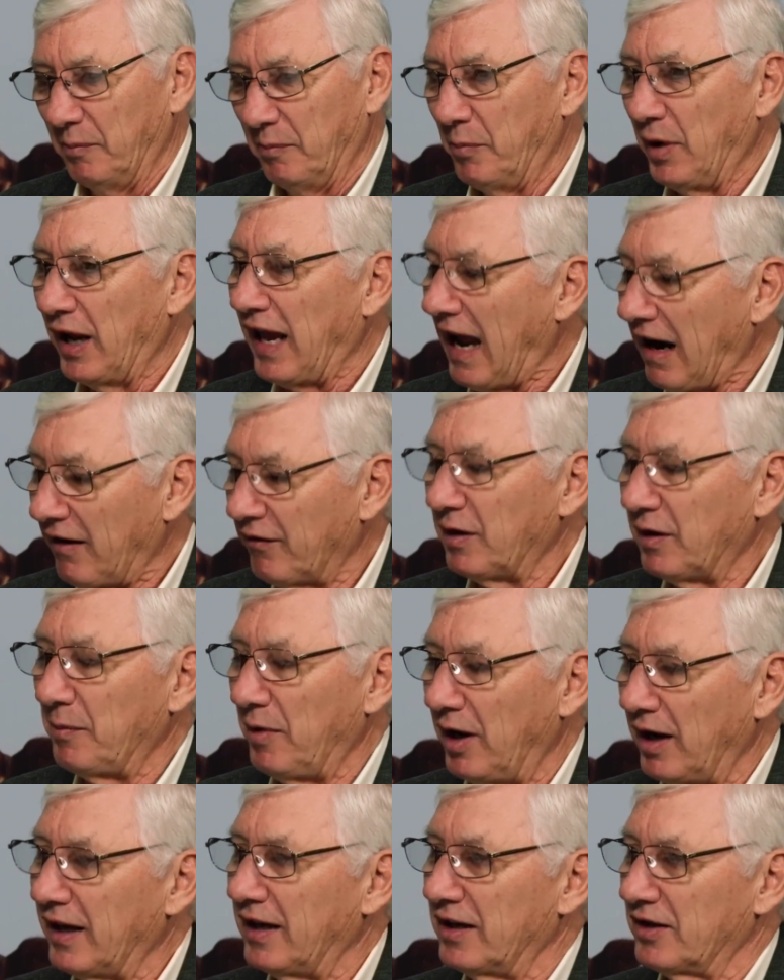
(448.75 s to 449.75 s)
But
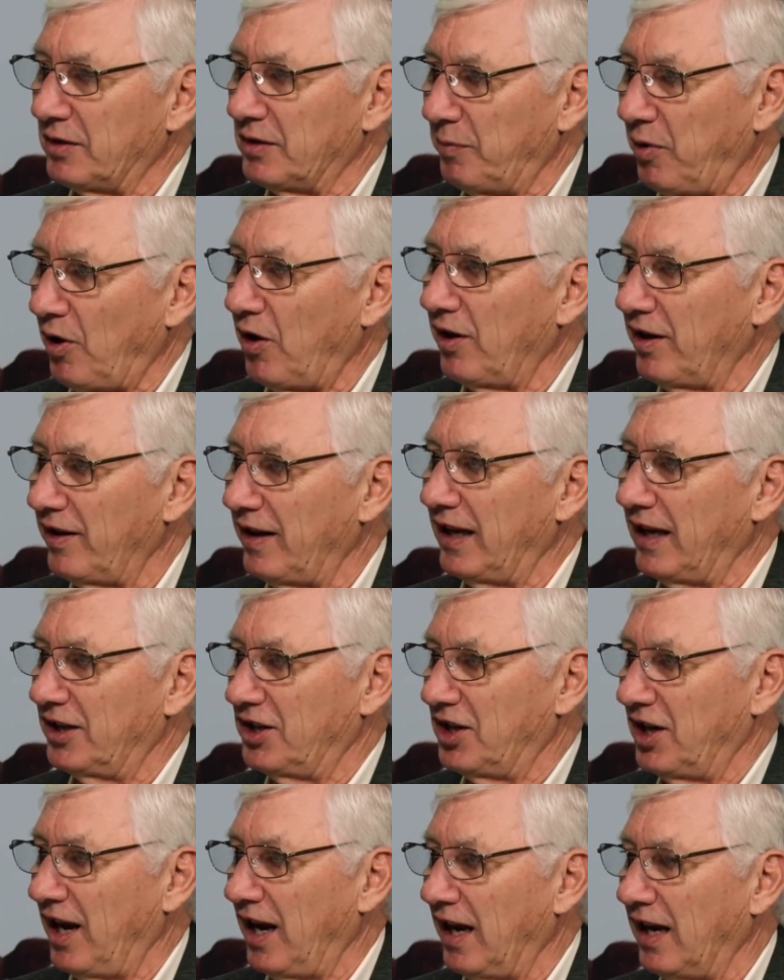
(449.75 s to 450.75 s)
everybody is a part of that
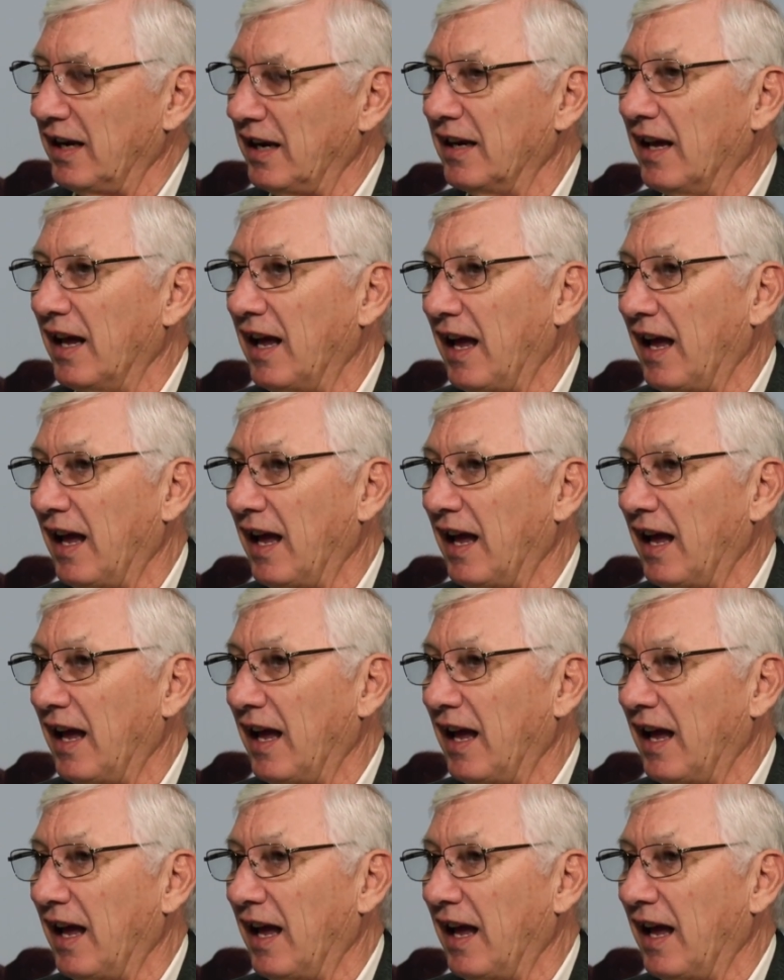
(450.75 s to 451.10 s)
chain,